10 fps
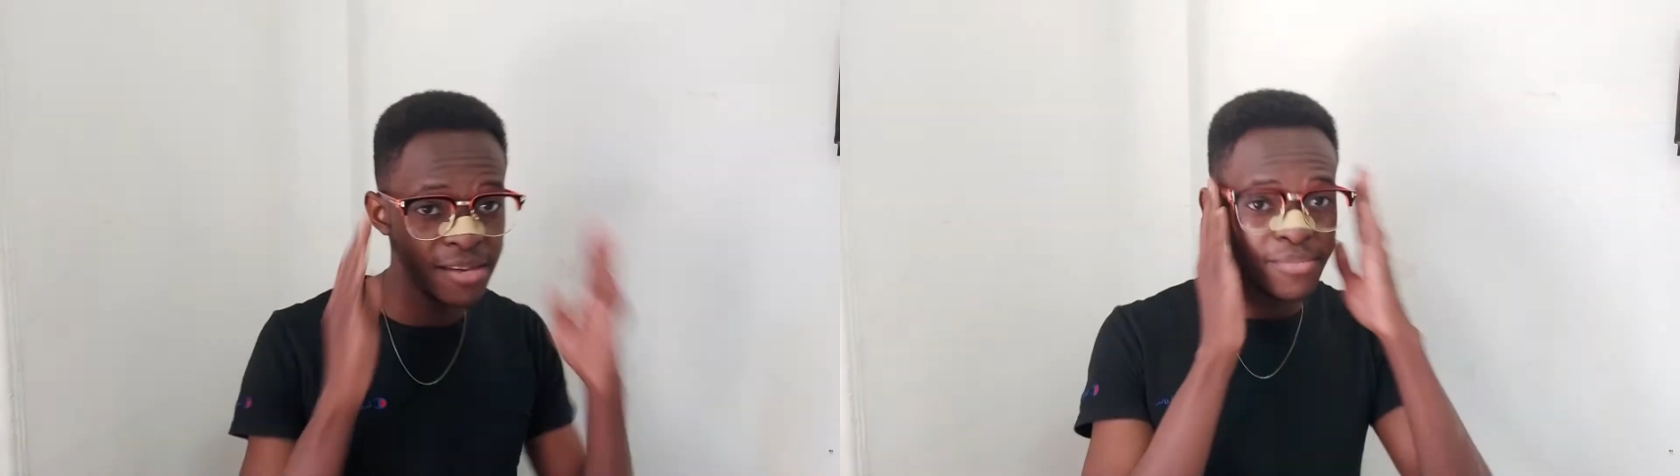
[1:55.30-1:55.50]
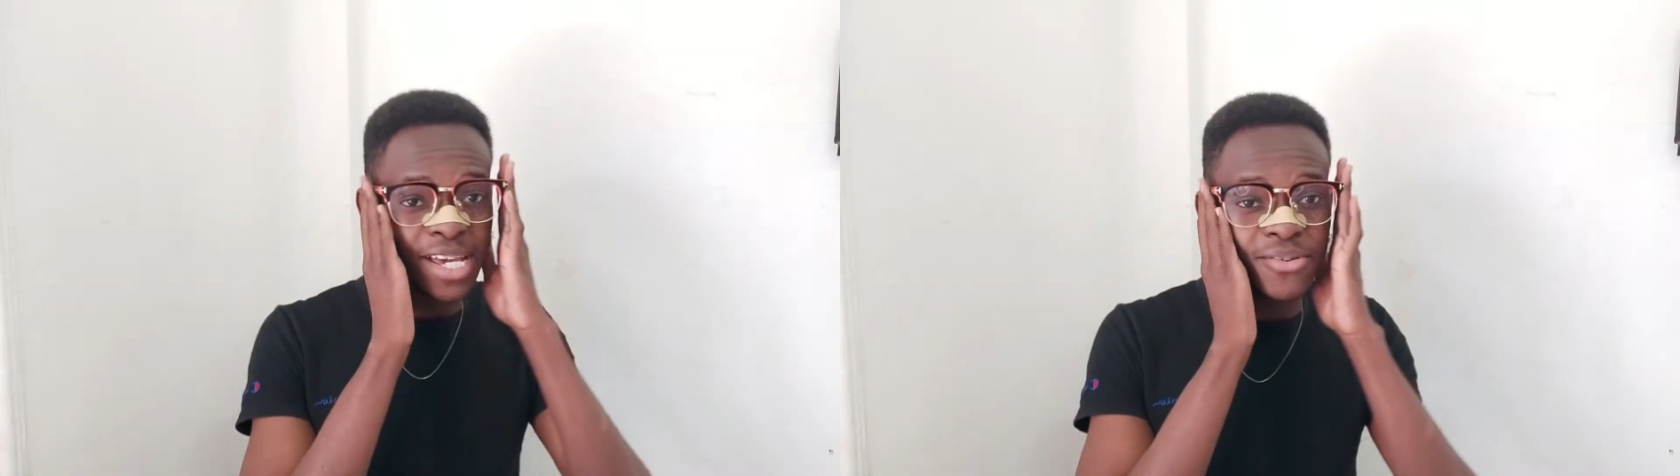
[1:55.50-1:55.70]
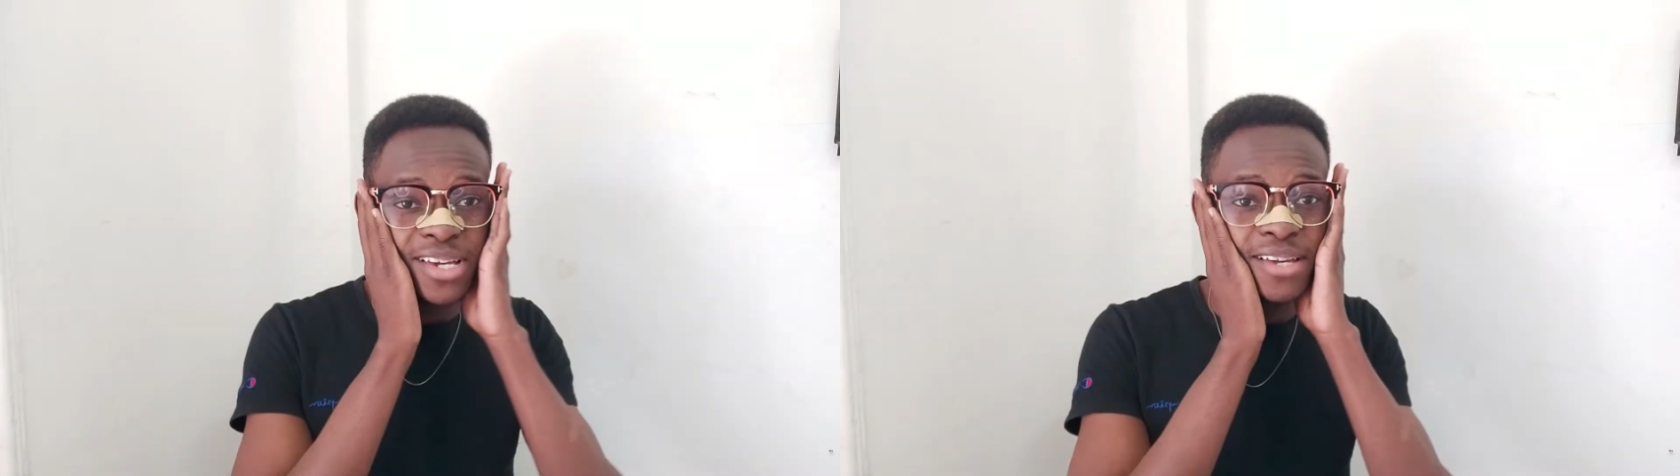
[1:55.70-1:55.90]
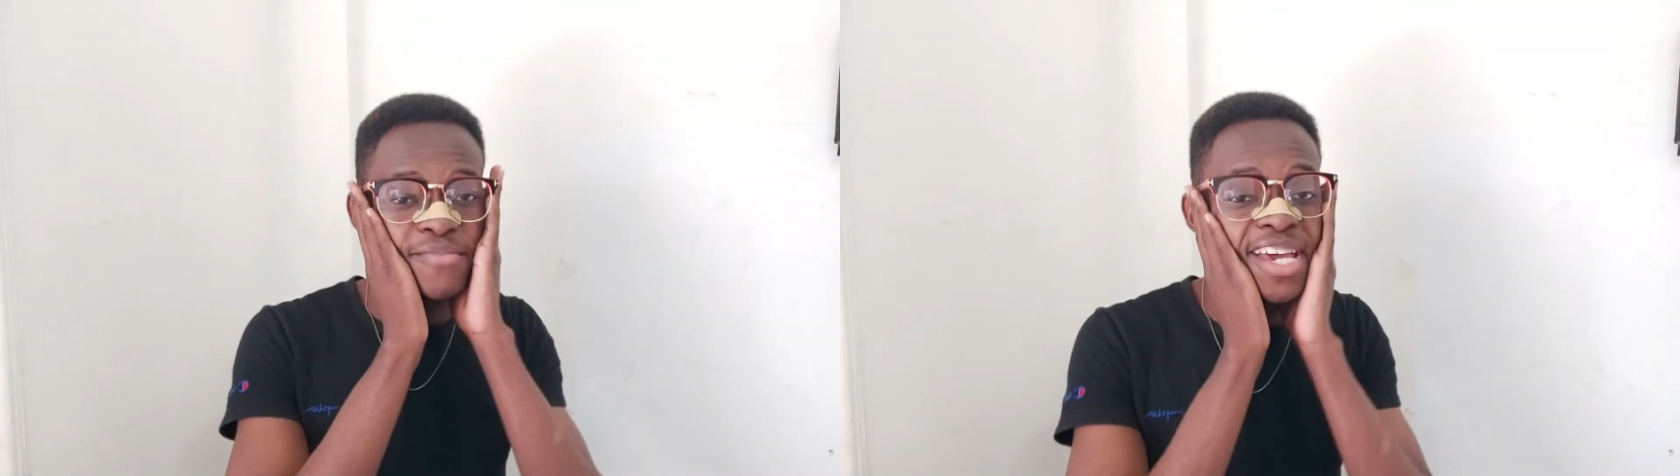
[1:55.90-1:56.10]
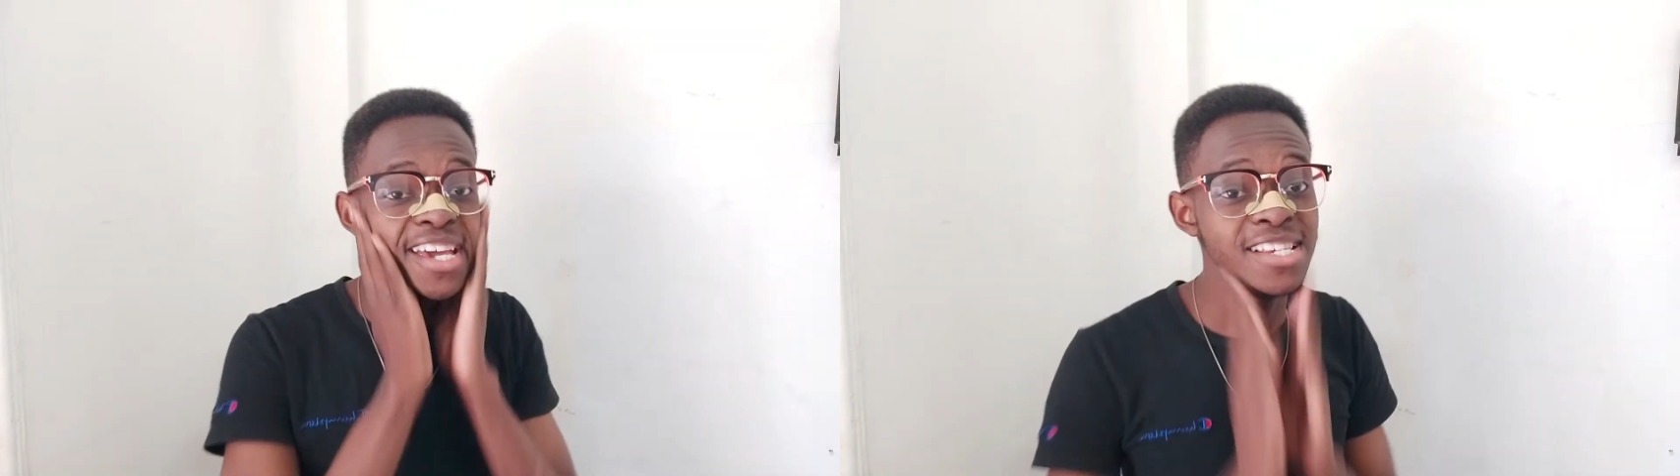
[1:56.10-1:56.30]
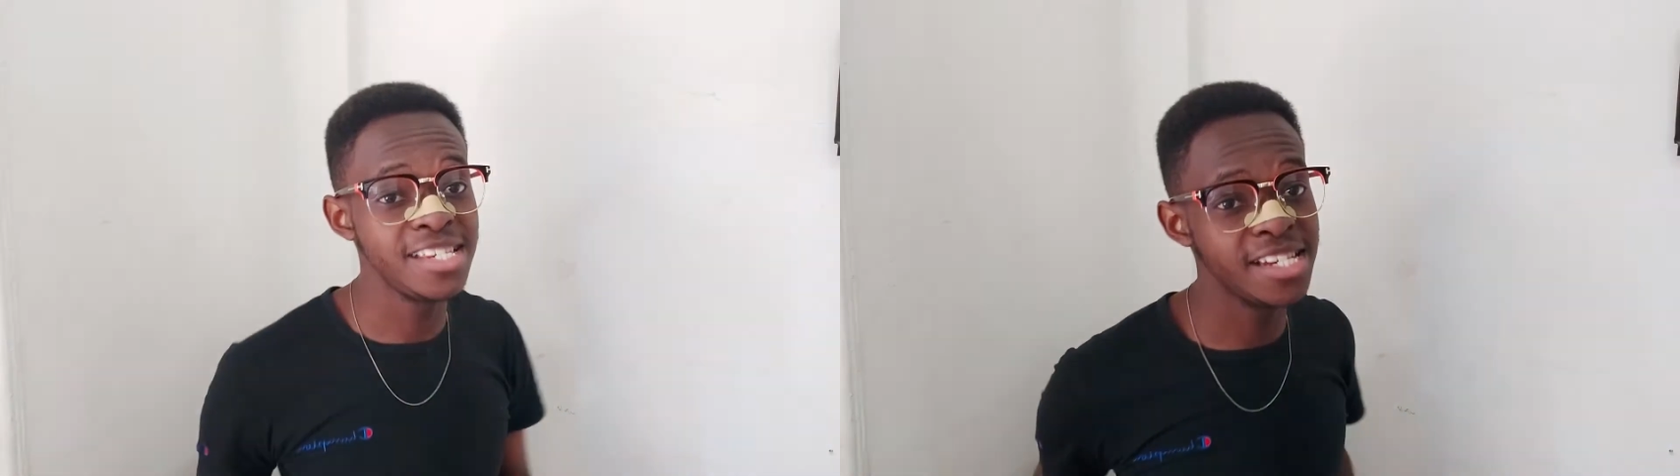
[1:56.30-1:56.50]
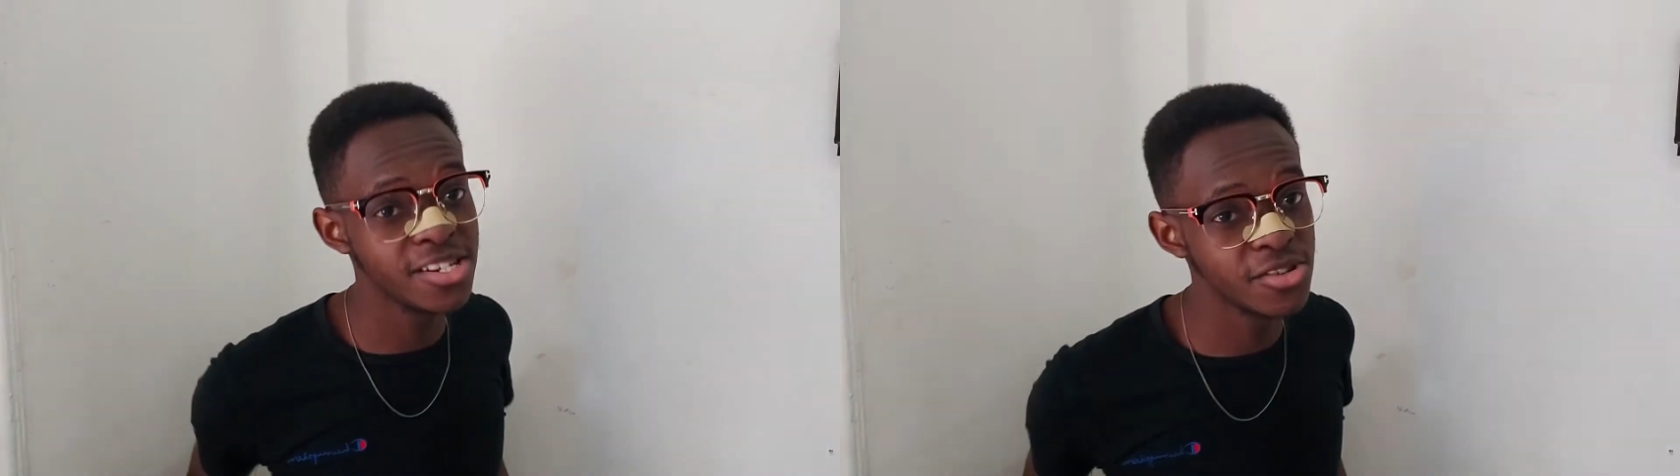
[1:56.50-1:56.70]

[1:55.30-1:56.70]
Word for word: And by the way, my ex cheated